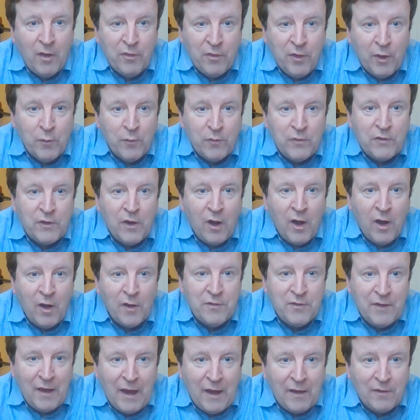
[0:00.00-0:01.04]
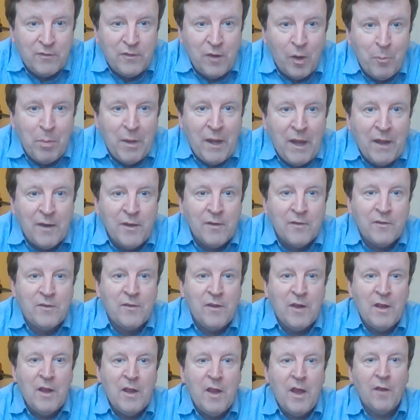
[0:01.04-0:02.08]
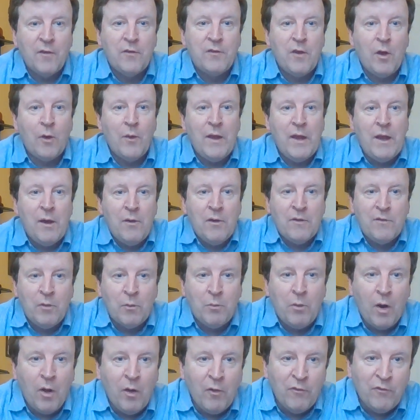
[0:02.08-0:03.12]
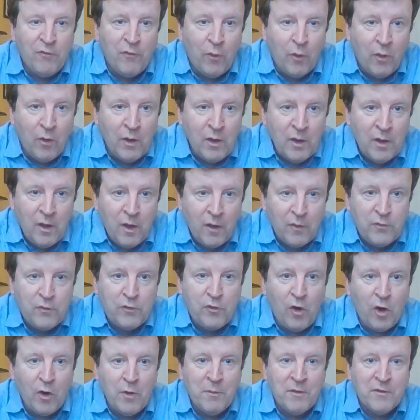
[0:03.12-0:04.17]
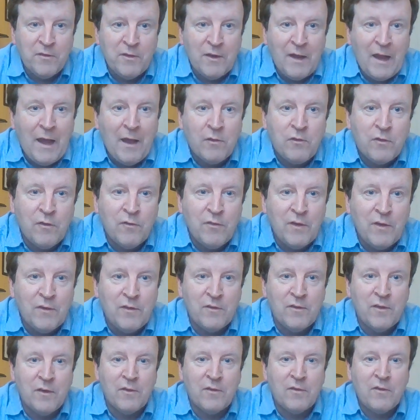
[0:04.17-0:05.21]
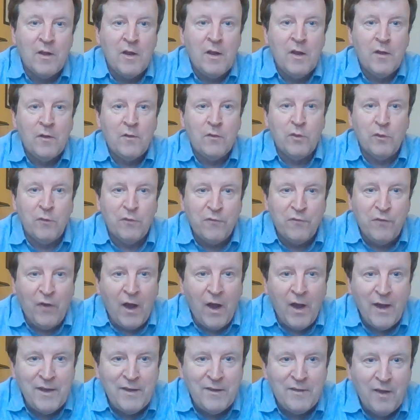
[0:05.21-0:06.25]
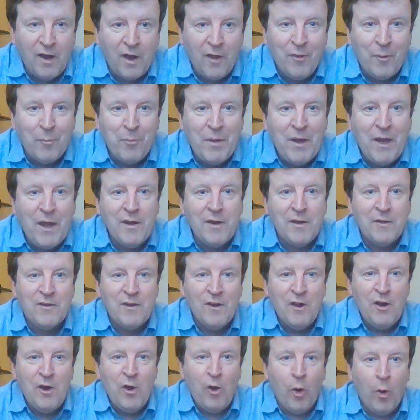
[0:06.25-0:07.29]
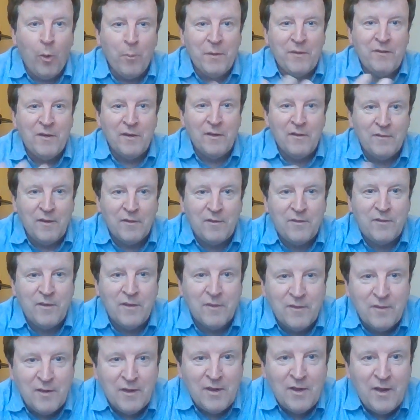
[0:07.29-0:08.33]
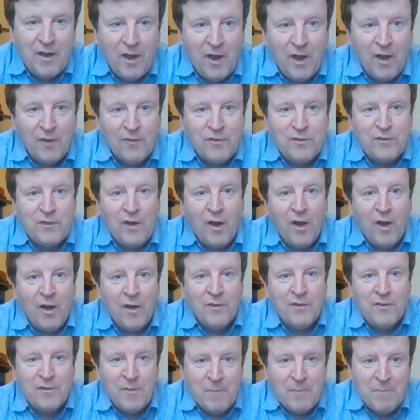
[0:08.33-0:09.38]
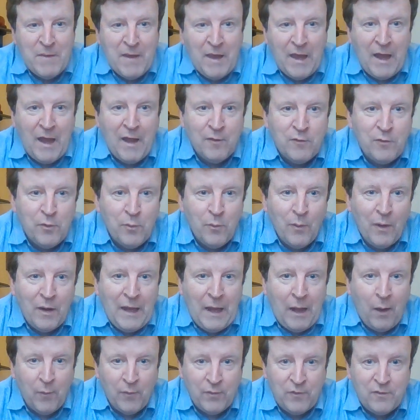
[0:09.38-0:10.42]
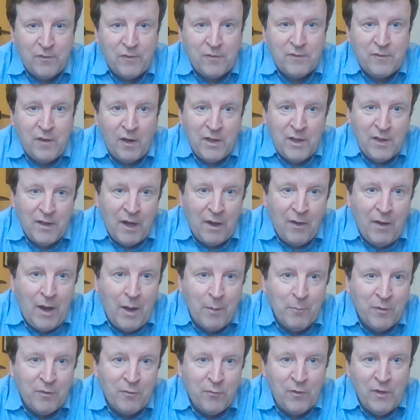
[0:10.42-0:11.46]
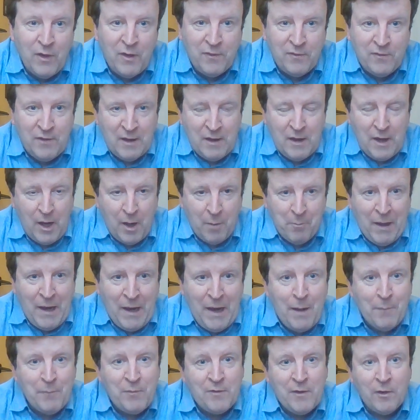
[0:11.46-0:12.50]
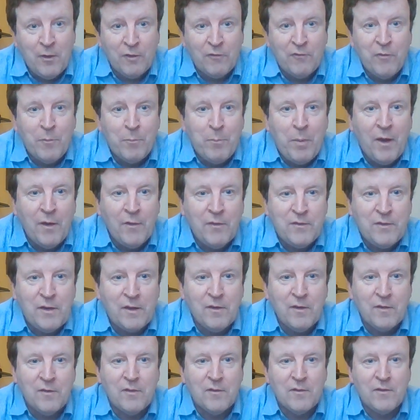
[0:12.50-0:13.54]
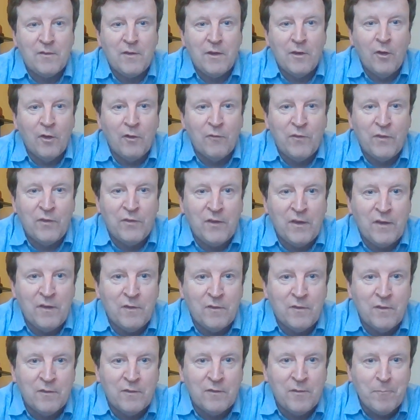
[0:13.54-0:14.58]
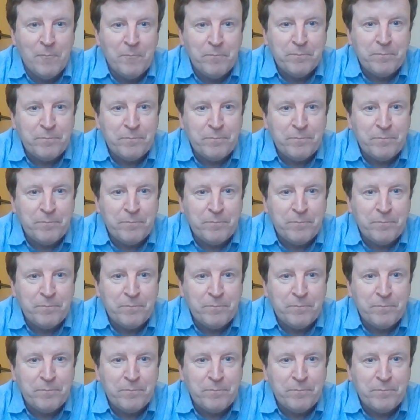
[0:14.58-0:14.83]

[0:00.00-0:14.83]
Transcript: those stars, exoplanets. And so here is a role for astronomers and astrophysicists to find other planets orbiting distant stars and to allow us to study their atmospheres and perhaps to look for biosignatures, to look for signatures